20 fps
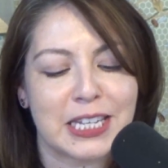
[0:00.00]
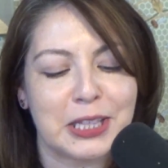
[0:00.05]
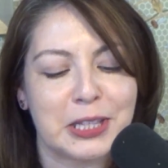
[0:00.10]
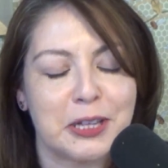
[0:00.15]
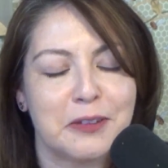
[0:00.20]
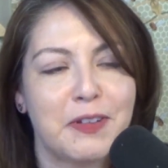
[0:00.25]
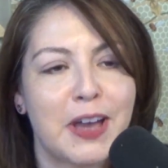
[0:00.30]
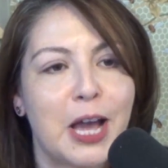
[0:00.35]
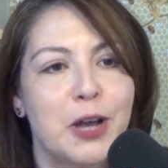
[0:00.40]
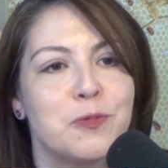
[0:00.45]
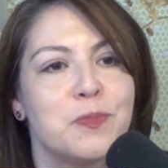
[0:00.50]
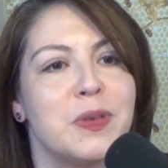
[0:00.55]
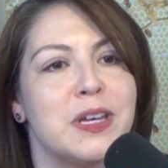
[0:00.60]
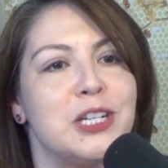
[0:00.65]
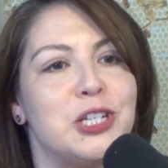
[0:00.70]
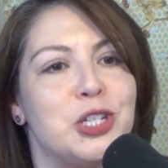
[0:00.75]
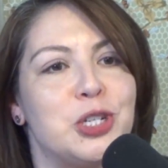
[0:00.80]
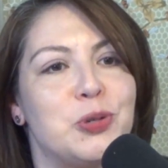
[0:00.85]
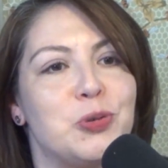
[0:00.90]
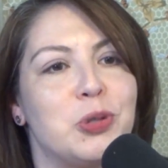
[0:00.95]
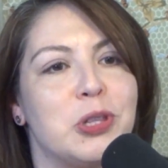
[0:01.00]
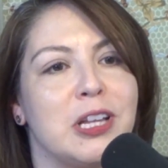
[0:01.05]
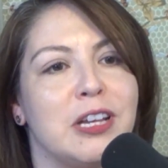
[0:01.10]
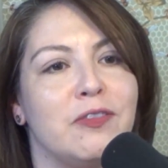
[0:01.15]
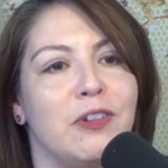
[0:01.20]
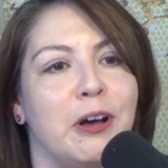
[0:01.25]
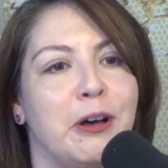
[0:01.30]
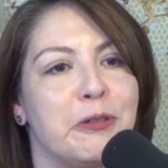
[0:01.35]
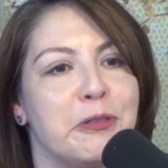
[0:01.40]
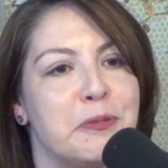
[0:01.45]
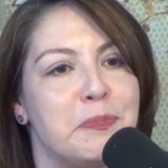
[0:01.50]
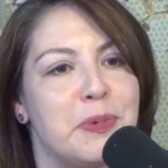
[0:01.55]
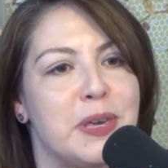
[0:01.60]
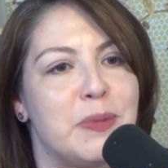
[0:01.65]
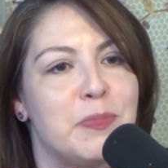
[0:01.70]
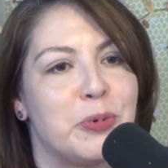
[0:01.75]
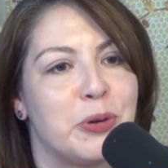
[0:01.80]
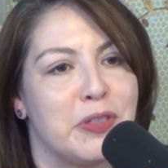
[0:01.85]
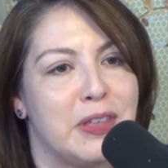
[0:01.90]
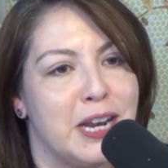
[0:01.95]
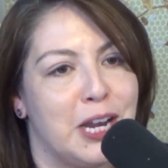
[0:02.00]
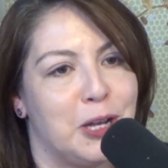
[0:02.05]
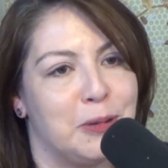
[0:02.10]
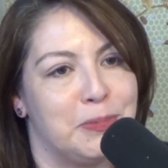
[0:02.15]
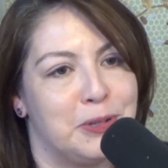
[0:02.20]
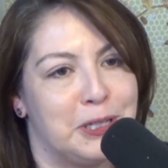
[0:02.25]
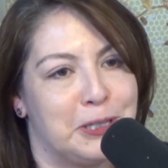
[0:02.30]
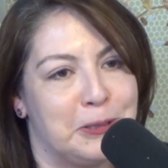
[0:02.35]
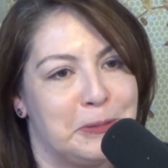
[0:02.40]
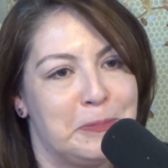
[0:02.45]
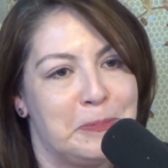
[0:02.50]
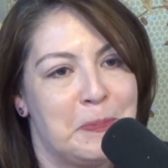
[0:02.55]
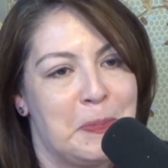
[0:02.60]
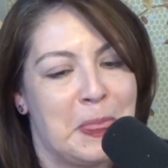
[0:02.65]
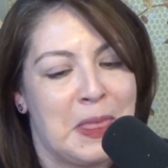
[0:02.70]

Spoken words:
I love how much you love all the people that helped you.